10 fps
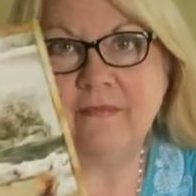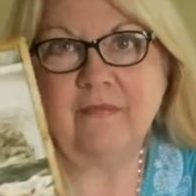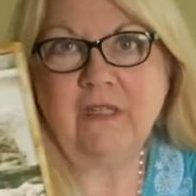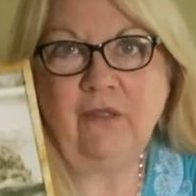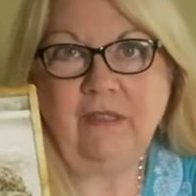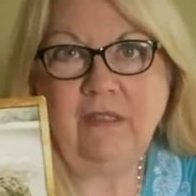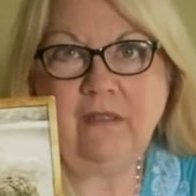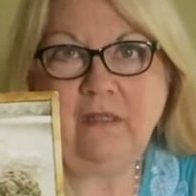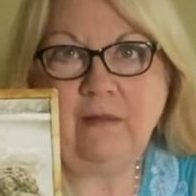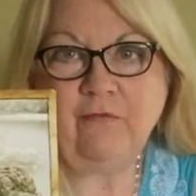You can see the
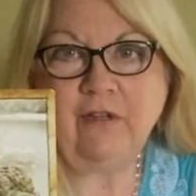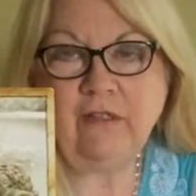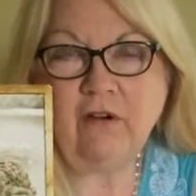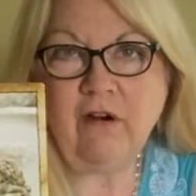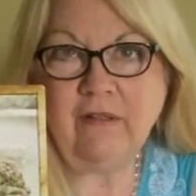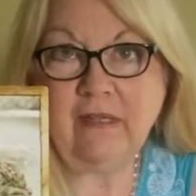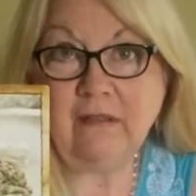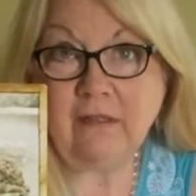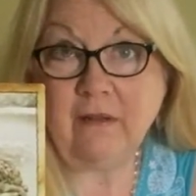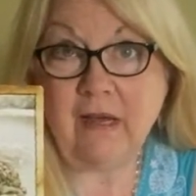deep freeze card that has
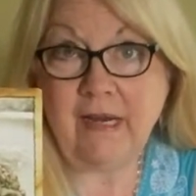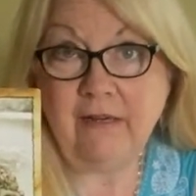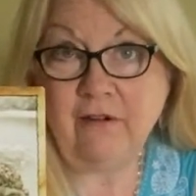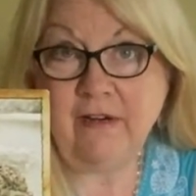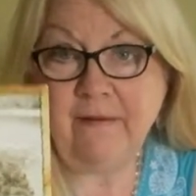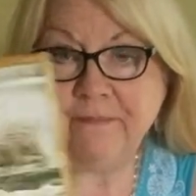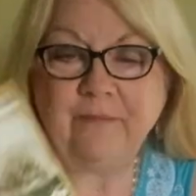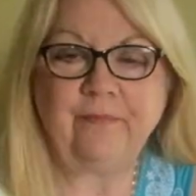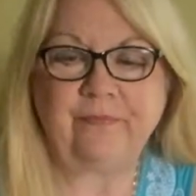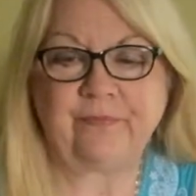a lion on it.
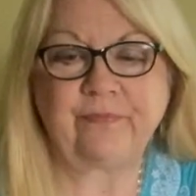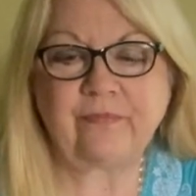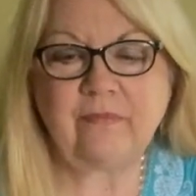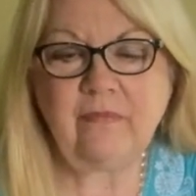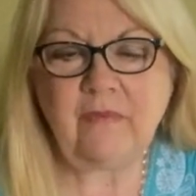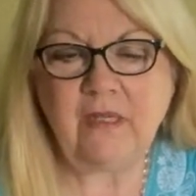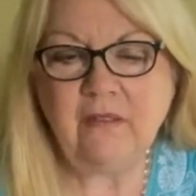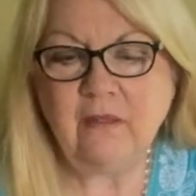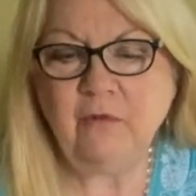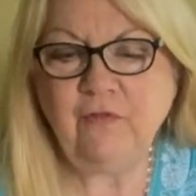
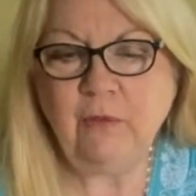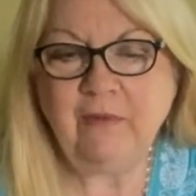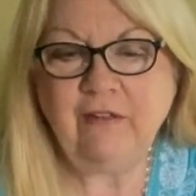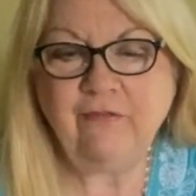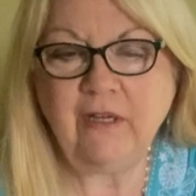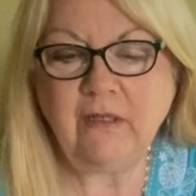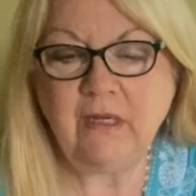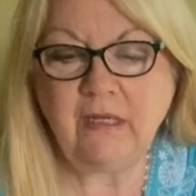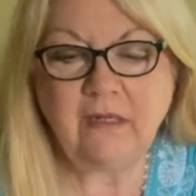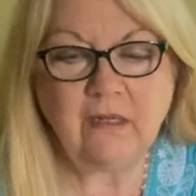Some of you may have felt
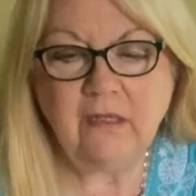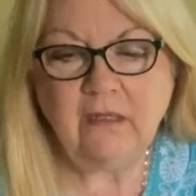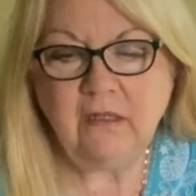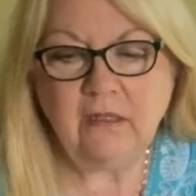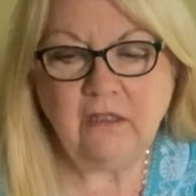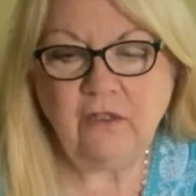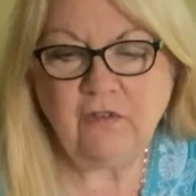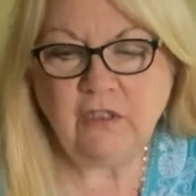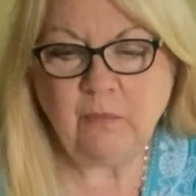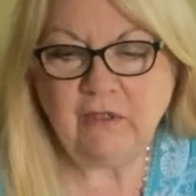like you've
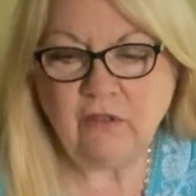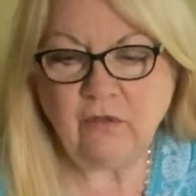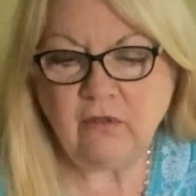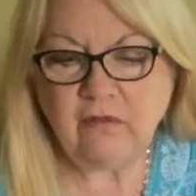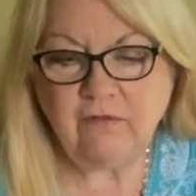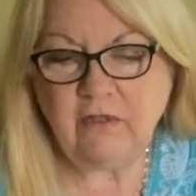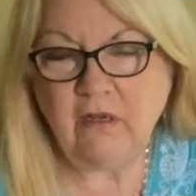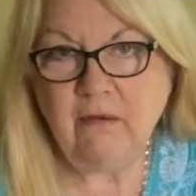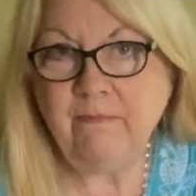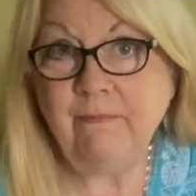just been sort of
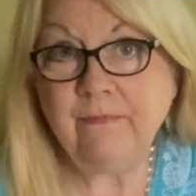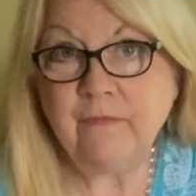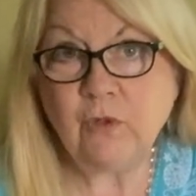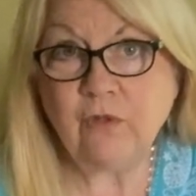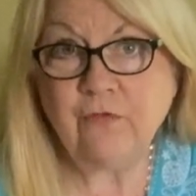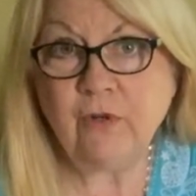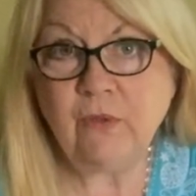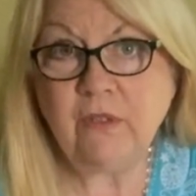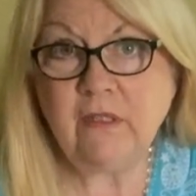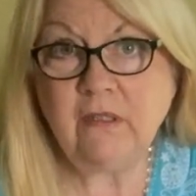numb, sort of
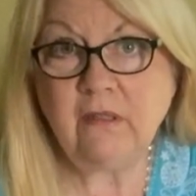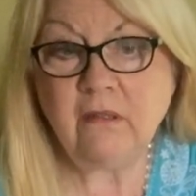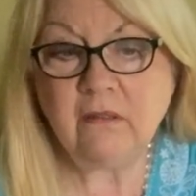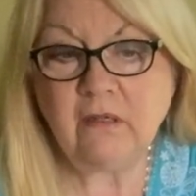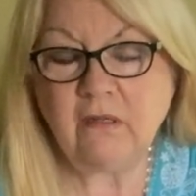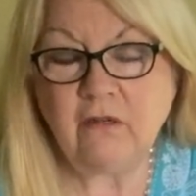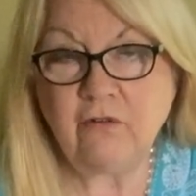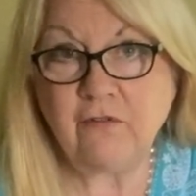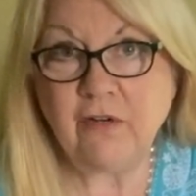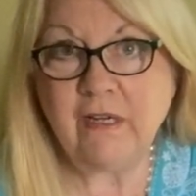frozen, kind of
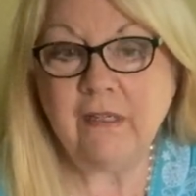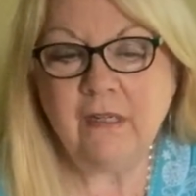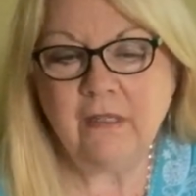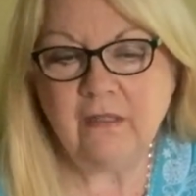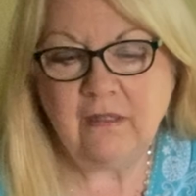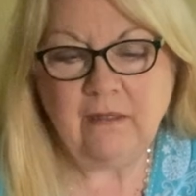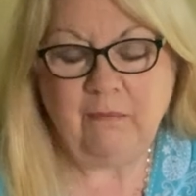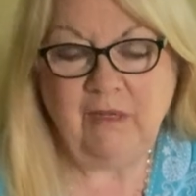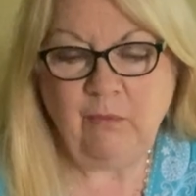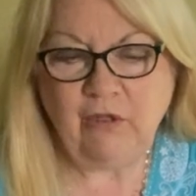over it.
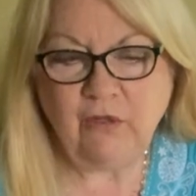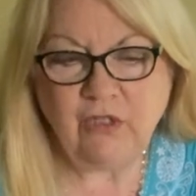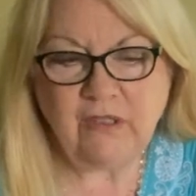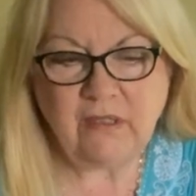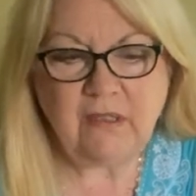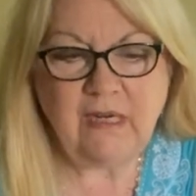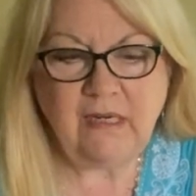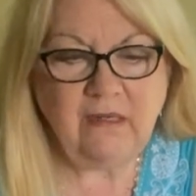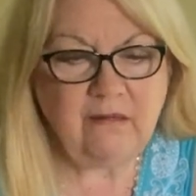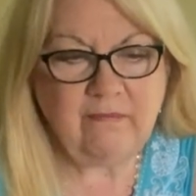Maybe you're just
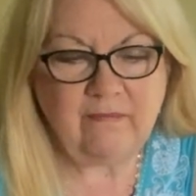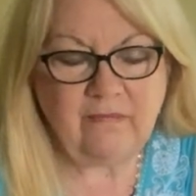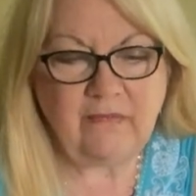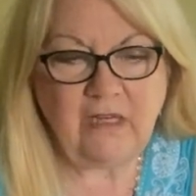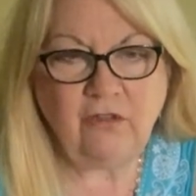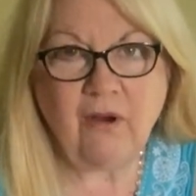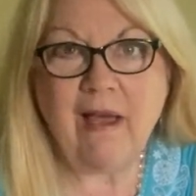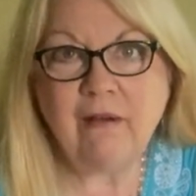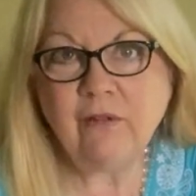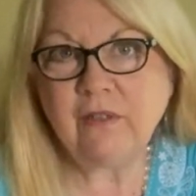staying in your
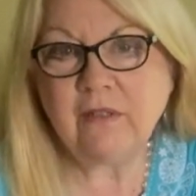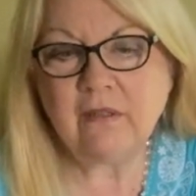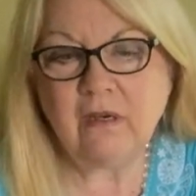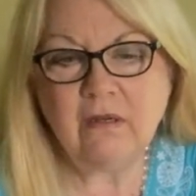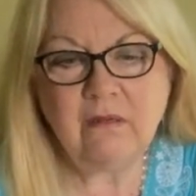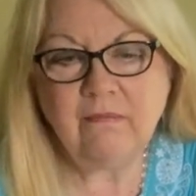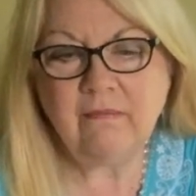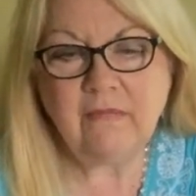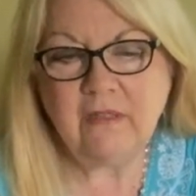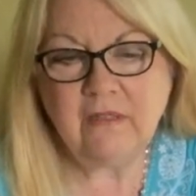house, um,
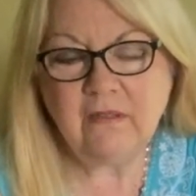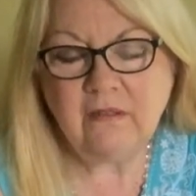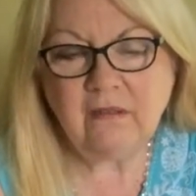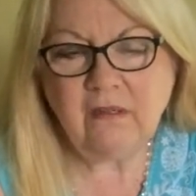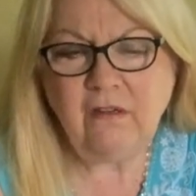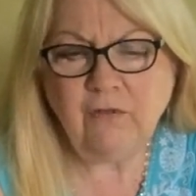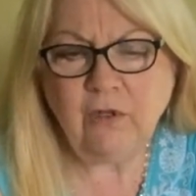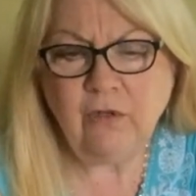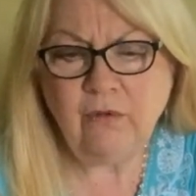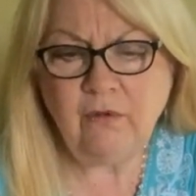kind of
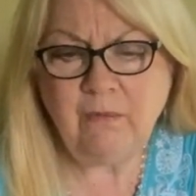alone.